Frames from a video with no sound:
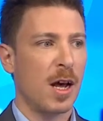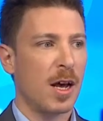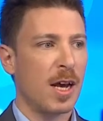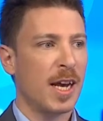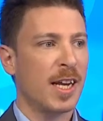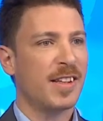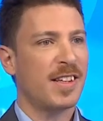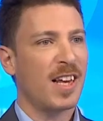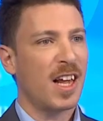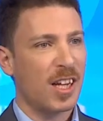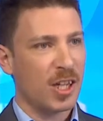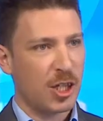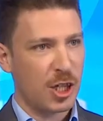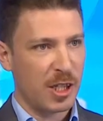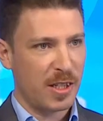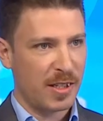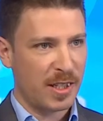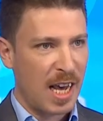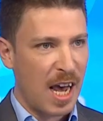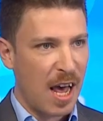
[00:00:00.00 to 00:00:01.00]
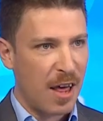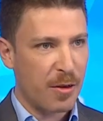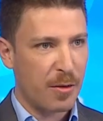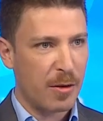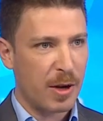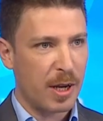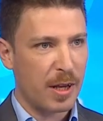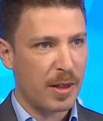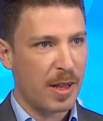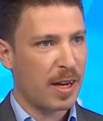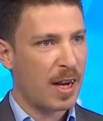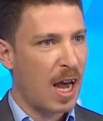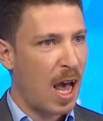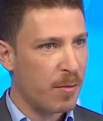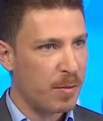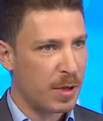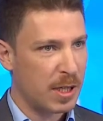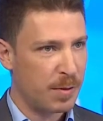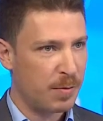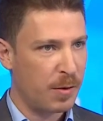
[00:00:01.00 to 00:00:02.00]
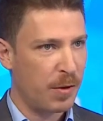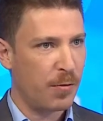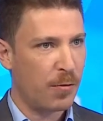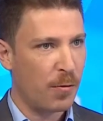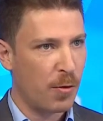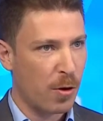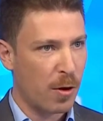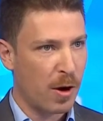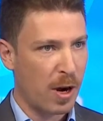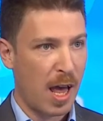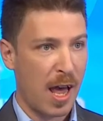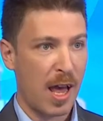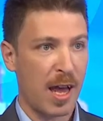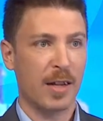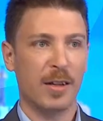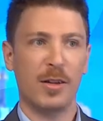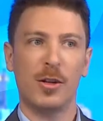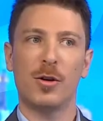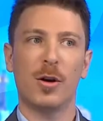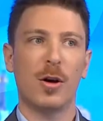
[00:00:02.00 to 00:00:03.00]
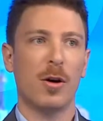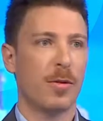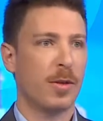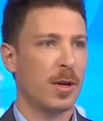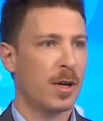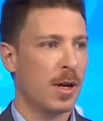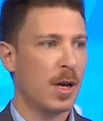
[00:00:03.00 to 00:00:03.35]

intelligence gathering that happens beforehand. You know,